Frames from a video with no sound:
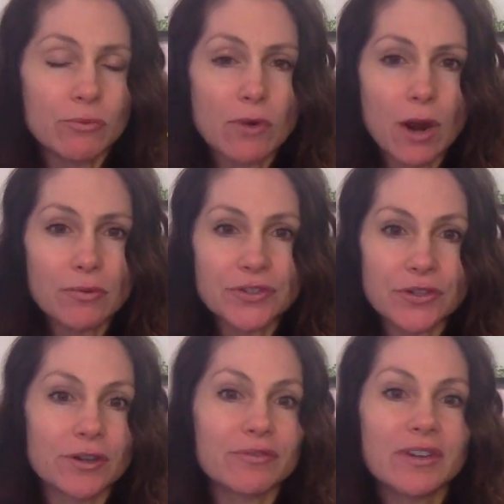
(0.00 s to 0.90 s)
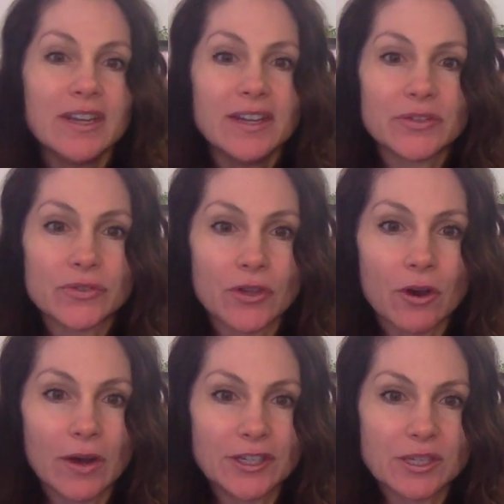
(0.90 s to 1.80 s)
raw reserve.
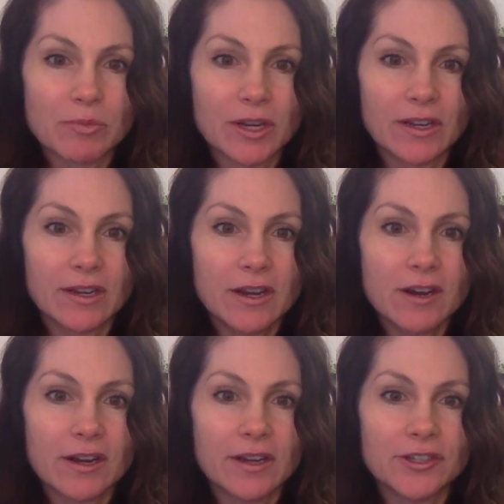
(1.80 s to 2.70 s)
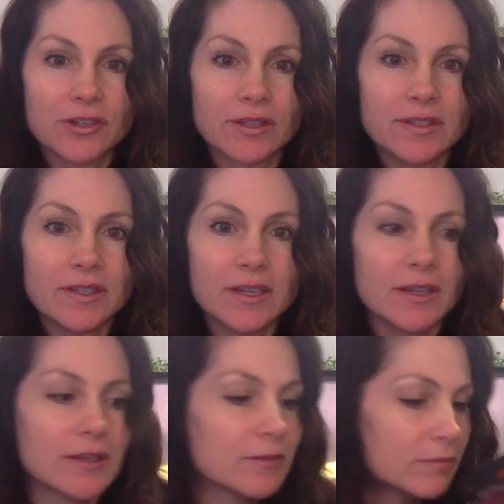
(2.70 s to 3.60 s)
So I just put it in here. And as you can
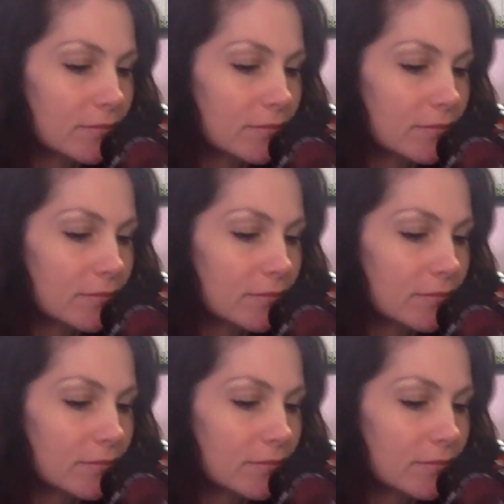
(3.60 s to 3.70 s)
see,